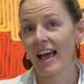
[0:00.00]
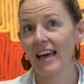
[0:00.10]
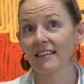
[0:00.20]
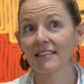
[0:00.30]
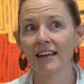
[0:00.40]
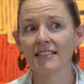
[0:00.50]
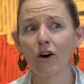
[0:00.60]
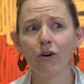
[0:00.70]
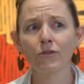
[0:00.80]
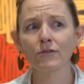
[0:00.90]
And it's hard to
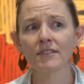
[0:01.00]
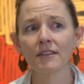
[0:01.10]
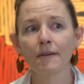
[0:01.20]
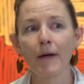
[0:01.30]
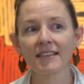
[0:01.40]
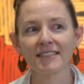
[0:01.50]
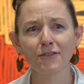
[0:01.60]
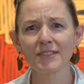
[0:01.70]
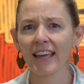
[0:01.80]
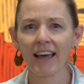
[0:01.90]
hold
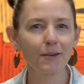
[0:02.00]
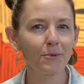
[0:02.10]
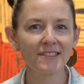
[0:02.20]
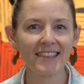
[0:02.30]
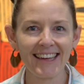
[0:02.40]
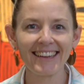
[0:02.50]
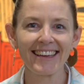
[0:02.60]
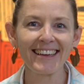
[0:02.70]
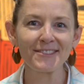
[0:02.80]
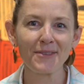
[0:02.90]
ourselves accountable to that, I
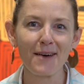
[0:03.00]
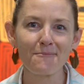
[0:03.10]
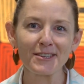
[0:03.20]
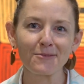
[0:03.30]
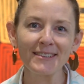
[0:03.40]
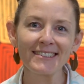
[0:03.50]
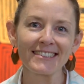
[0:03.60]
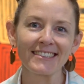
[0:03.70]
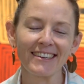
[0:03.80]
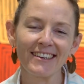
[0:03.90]
guess, without measurements.